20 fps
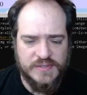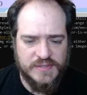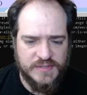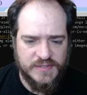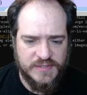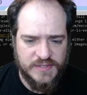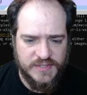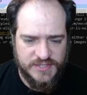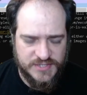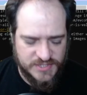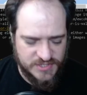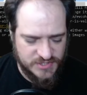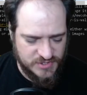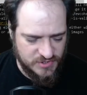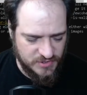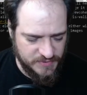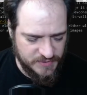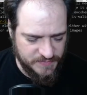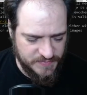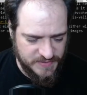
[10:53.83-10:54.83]
Okay, just
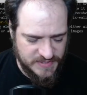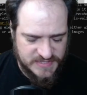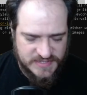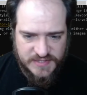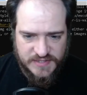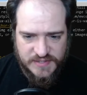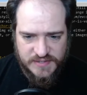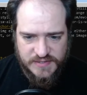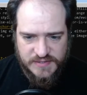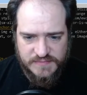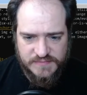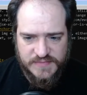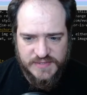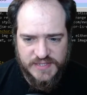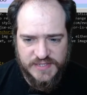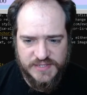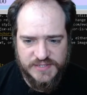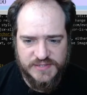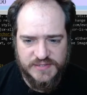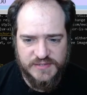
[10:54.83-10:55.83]
copy paste a
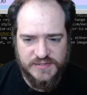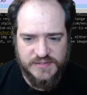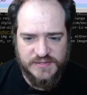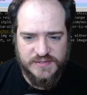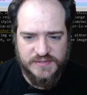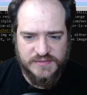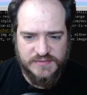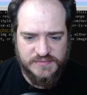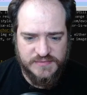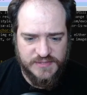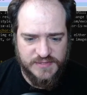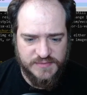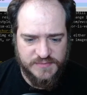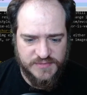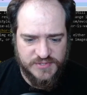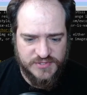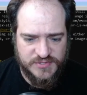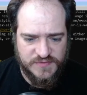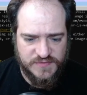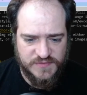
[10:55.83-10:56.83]

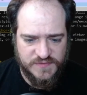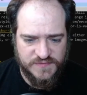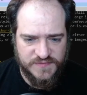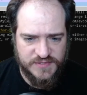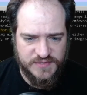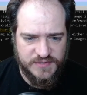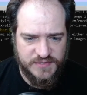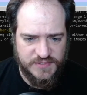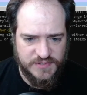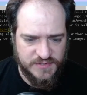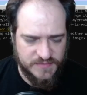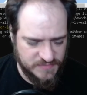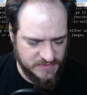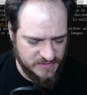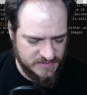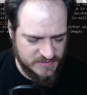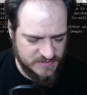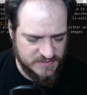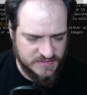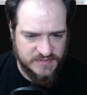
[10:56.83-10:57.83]
image of Ethereum.
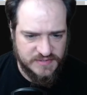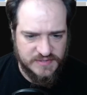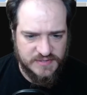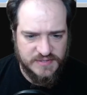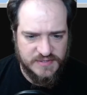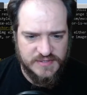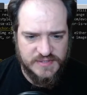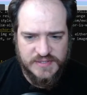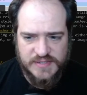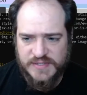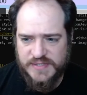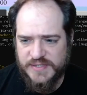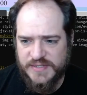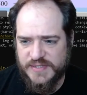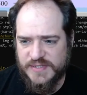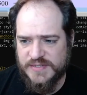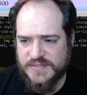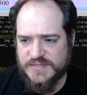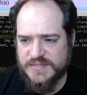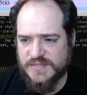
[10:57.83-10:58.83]
Let's
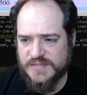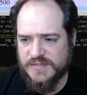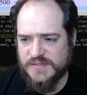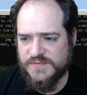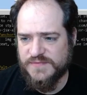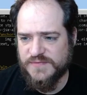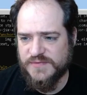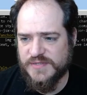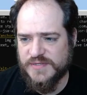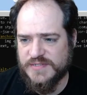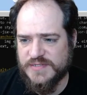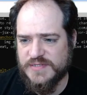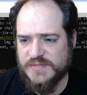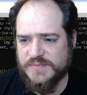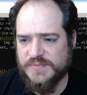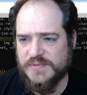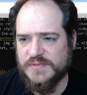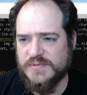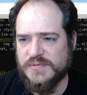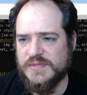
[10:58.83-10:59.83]
hit save, for
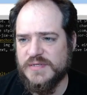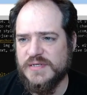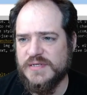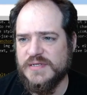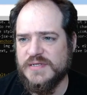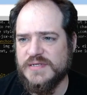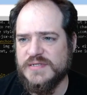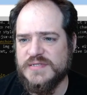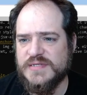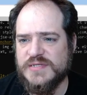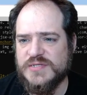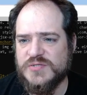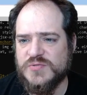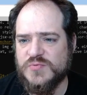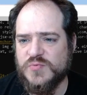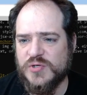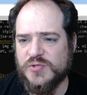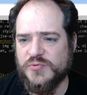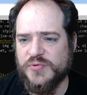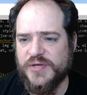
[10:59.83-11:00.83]
example, and this is
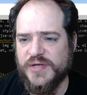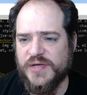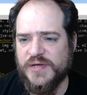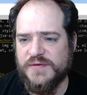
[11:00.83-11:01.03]
what we have